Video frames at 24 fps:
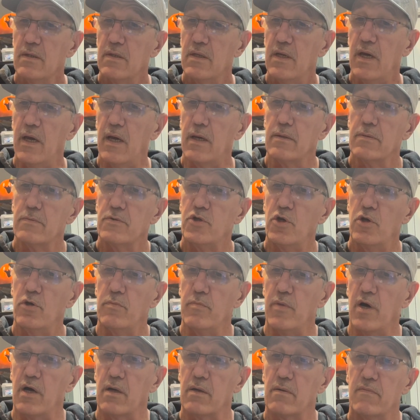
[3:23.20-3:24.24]
Yeah, June
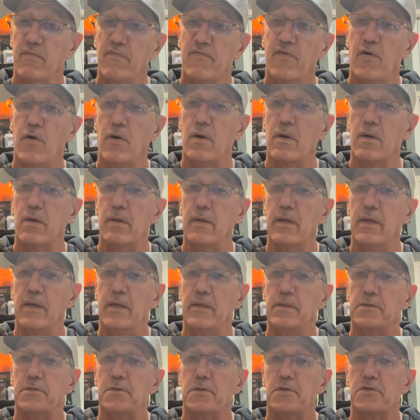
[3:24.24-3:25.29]
bug.
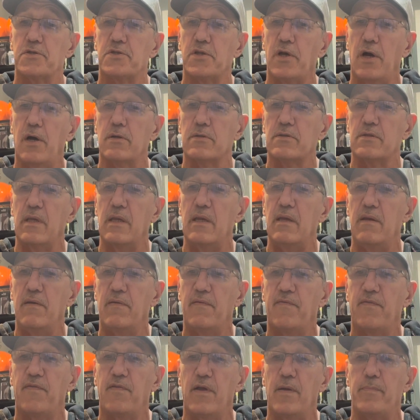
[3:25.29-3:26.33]
4-inch salty
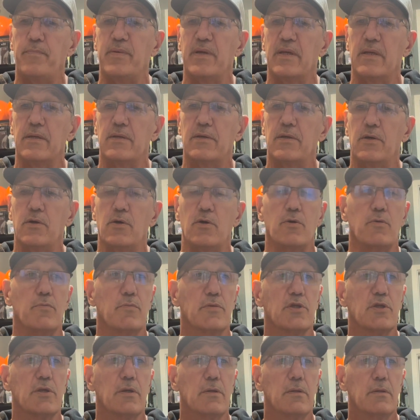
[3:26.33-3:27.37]
flip-in
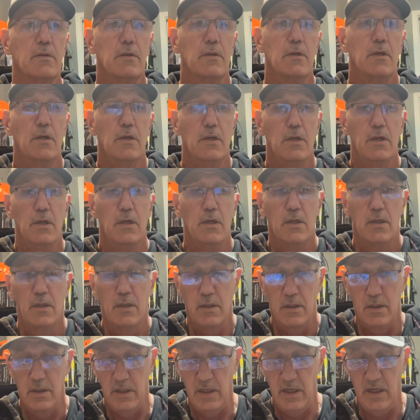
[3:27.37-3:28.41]
tubes.
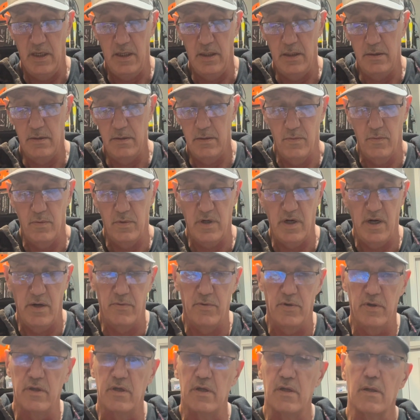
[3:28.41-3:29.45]
And what I
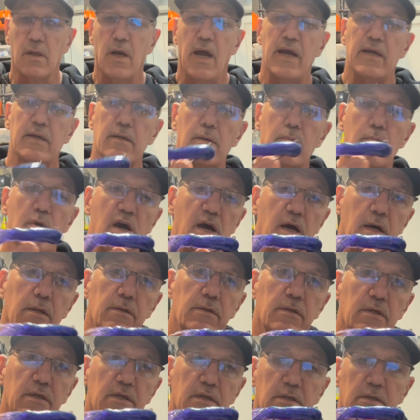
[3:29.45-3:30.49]
really like about
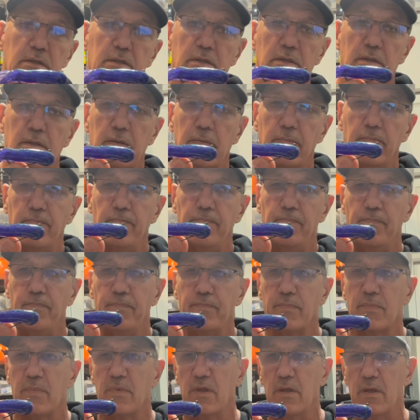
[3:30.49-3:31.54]
this
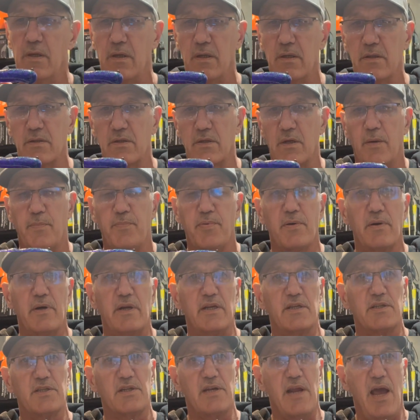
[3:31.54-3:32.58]
is they're
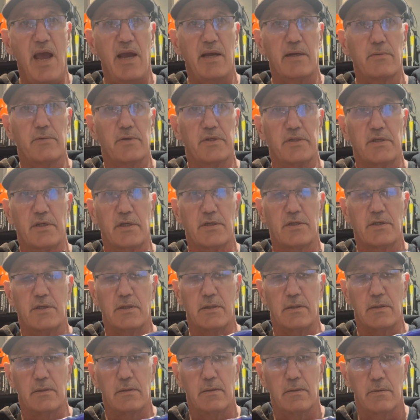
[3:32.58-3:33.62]
pretty snag
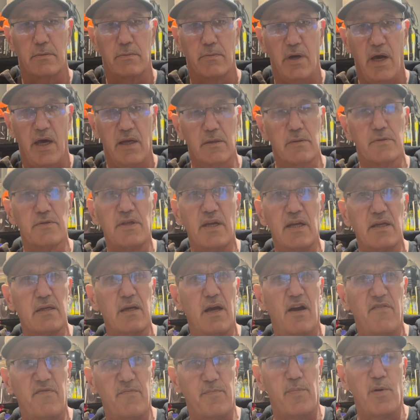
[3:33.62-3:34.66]
resistant. I don't think
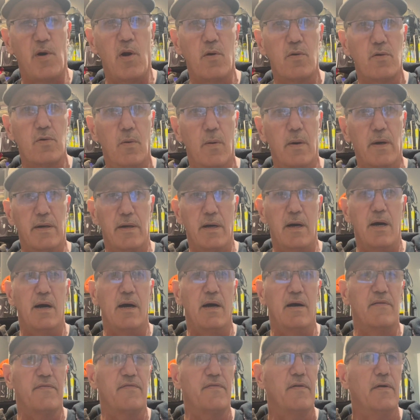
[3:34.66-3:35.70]
I've broke one
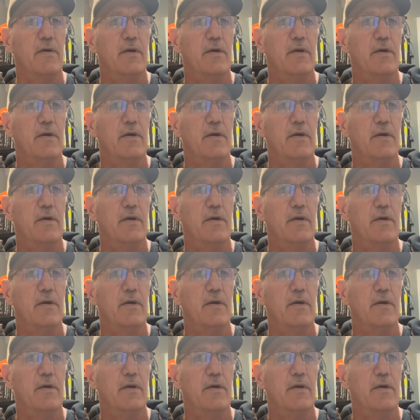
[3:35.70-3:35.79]
off